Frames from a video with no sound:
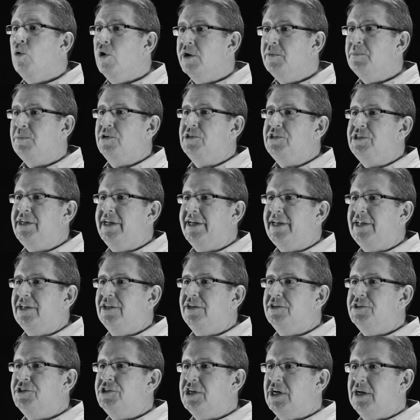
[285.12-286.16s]
One
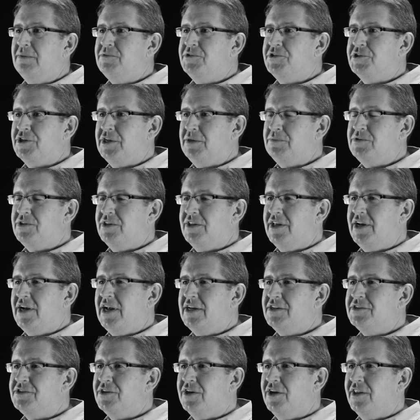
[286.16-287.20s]
particular job description
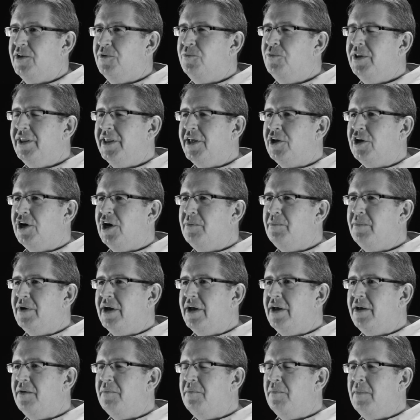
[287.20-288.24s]
that I saw that really caught
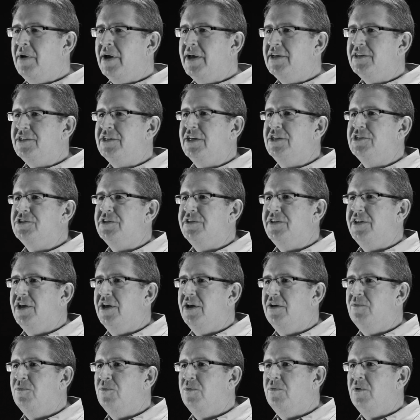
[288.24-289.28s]
my attention
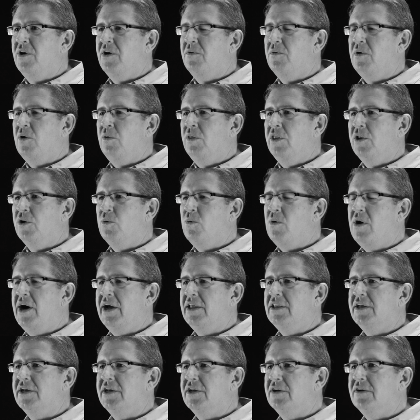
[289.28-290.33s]
a little
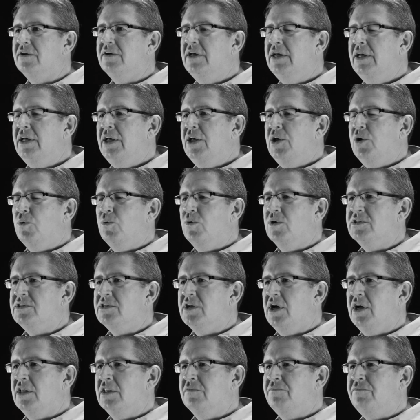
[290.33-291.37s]
while ago
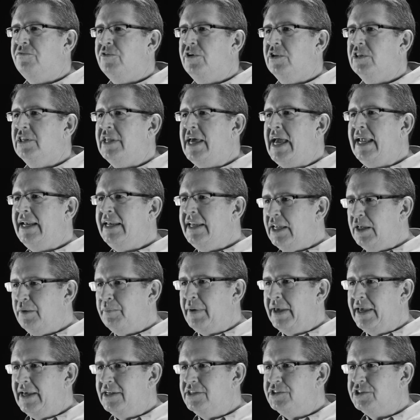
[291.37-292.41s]
was for a
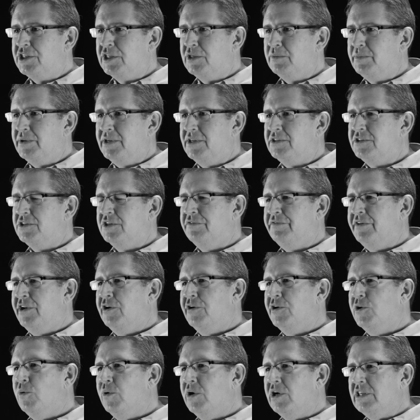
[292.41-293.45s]
landing page company. So if
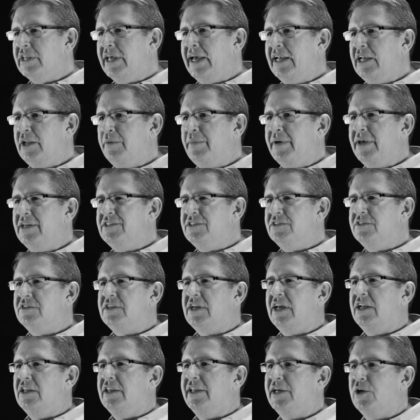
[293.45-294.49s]
you don't know what a landing page
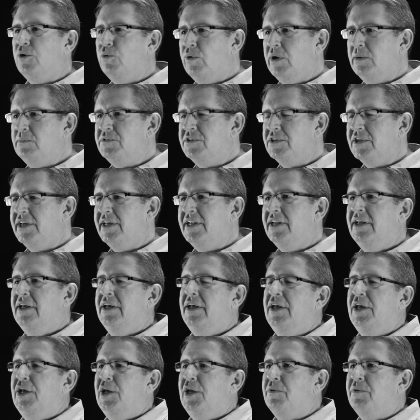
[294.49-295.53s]
is, it's kind of like a website.
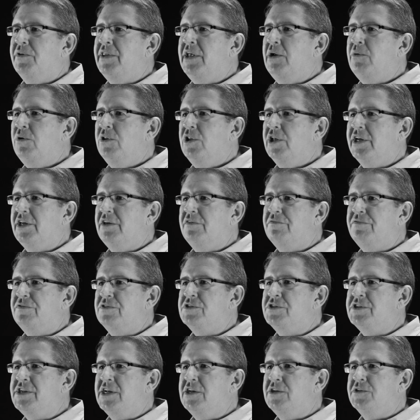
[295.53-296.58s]
But they were looking
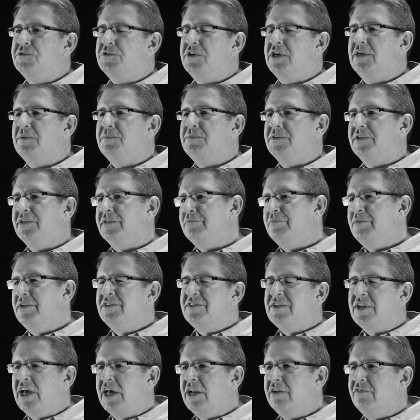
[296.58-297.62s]
for sales reps,
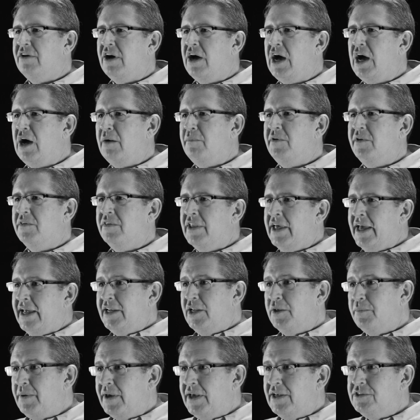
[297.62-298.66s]
and it's kind of a hobby.
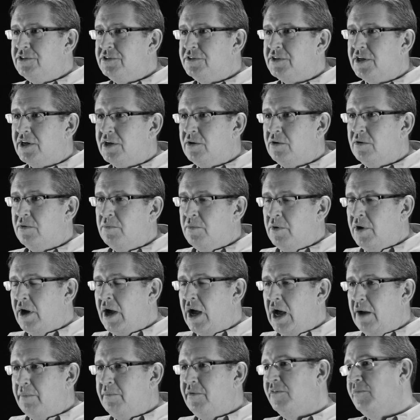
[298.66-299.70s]
Landing pages are
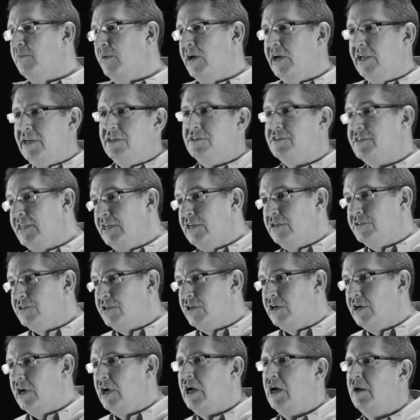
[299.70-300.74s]
a hobby of mine, and
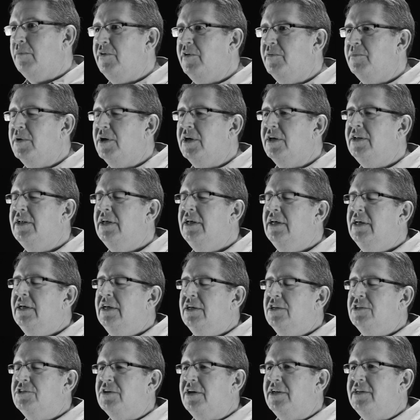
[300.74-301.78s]
sales are a hobby of mine.
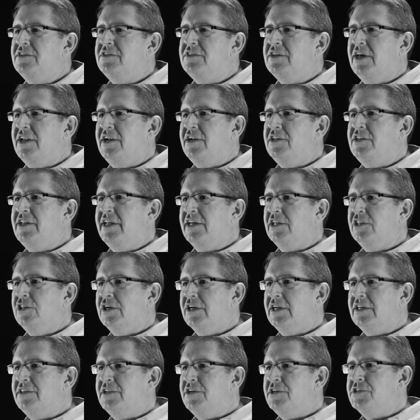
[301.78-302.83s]
So I decided to take
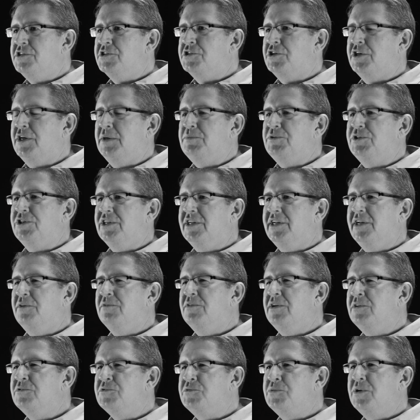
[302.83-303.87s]
a look at their description,
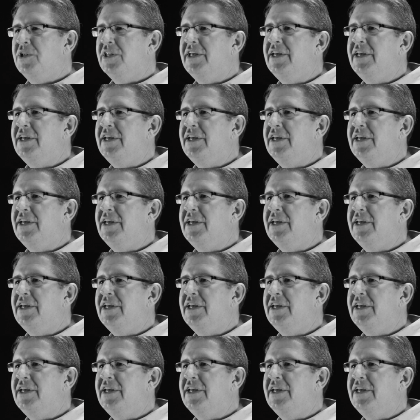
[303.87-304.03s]
and it was